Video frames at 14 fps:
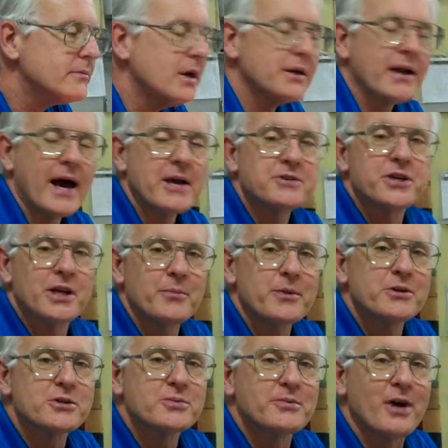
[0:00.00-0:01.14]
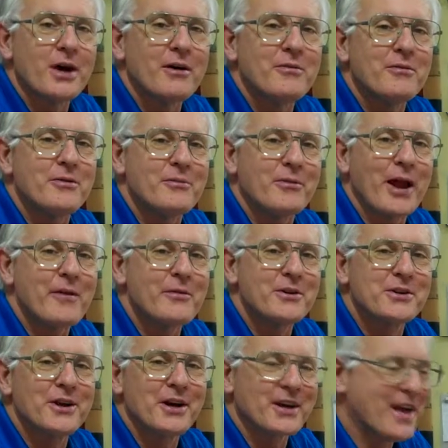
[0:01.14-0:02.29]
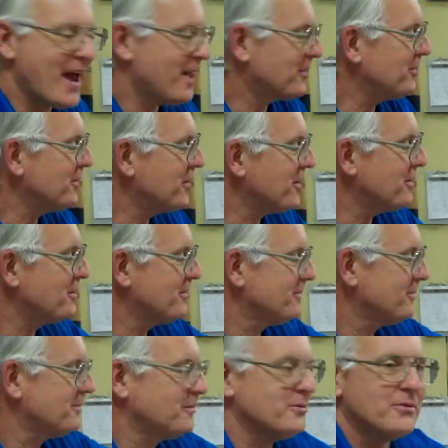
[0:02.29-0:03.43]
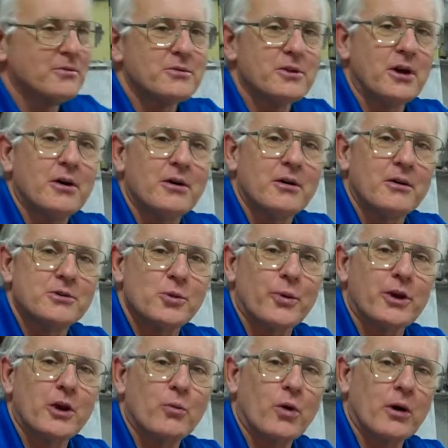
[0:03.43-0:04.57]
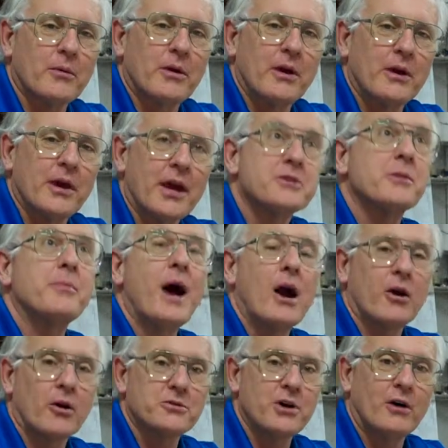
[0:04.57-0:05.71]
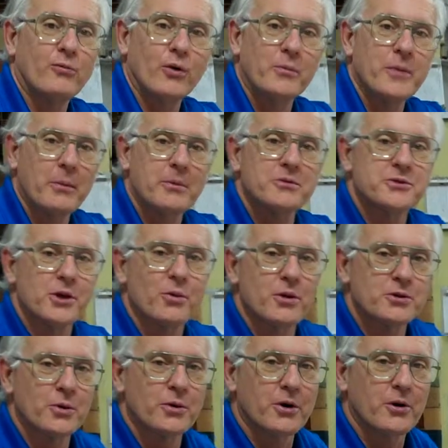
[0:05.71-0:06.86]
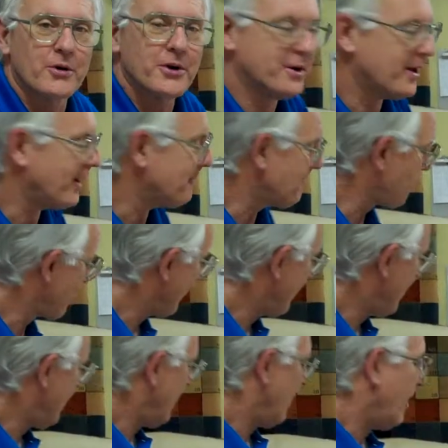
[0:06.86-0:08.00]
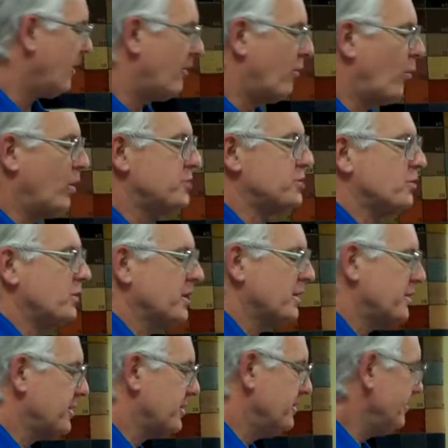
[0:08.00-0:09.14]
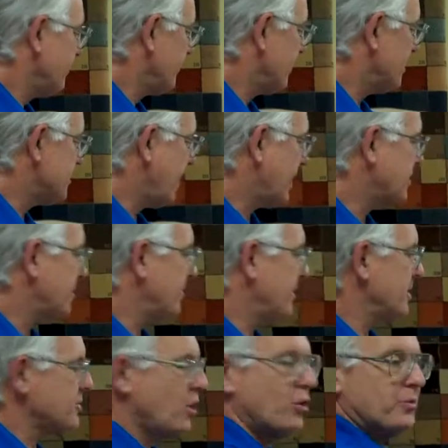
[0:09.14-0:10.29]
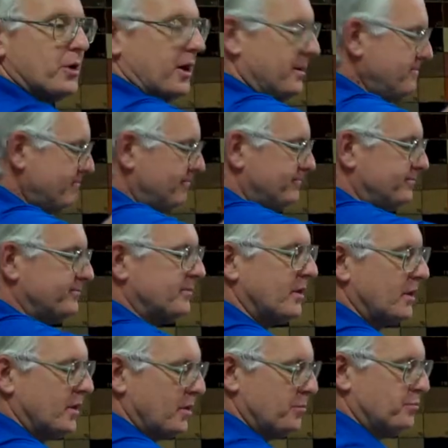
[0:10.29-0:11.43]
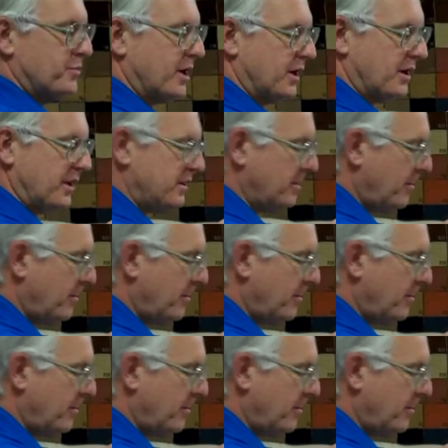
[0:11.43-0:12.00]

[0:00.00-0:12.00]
a nice cinnamon flavored candle here. So we can work, in case the power goes off, we'll be able to see what's going on here now. What you'll want to do is take some of this home run, put it in the